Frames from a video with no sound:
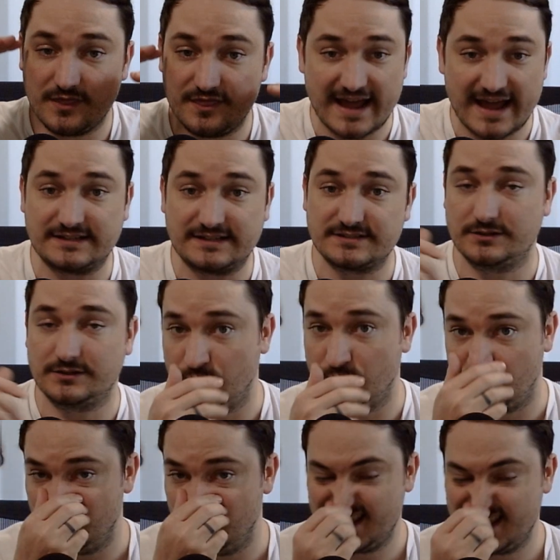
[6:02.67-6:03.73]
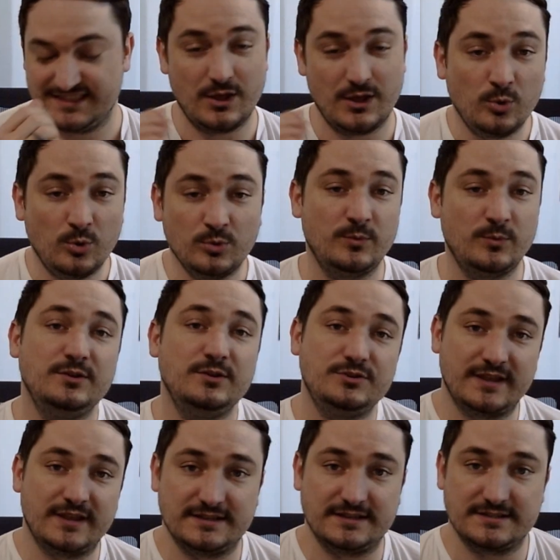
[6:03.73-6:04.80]
That is a goal. The only way you do
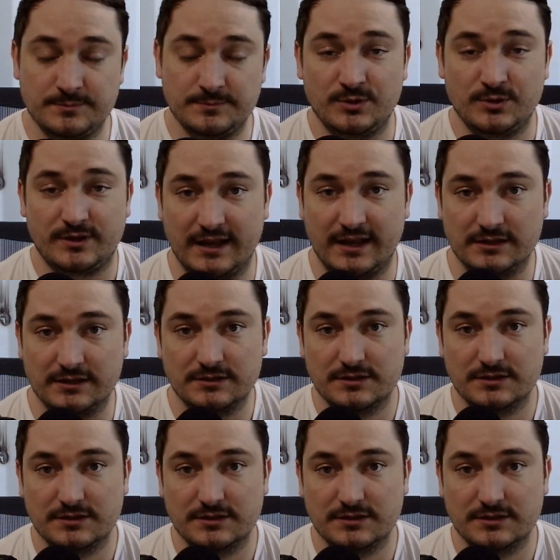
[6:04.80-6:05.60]
that is communicating.